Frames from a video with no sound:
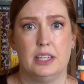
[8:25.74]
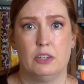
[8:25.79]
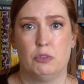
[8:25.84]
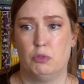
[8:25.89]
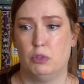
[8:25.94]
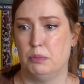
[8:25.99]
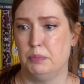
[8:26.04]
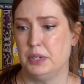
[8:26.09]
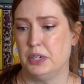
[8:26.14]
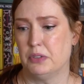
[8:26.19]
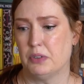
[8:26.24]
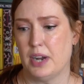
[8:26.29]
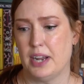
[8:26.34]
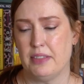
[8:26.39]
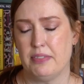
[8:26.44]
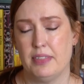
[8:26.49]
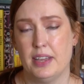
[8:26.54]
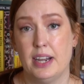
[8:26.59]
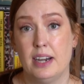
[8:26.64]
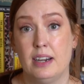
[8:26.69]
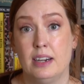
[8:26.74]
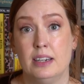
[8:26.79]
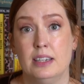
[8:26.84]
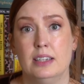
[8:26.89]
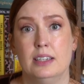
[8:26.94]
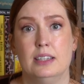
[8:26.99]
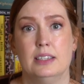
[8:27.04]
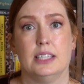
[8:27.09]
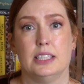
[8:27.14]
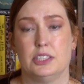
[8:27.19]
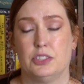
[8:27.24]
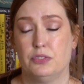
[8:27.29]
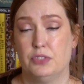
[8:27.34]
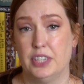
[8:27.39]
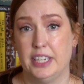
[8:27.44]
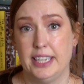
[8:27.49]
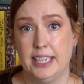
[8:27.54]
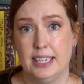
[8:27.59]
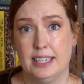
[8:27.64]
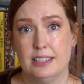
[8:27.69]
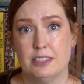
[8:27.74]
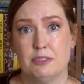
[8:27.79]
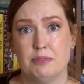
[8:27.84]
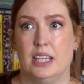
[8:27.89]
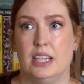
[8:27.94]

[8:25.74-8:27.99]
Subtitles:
it will be right there. It's free.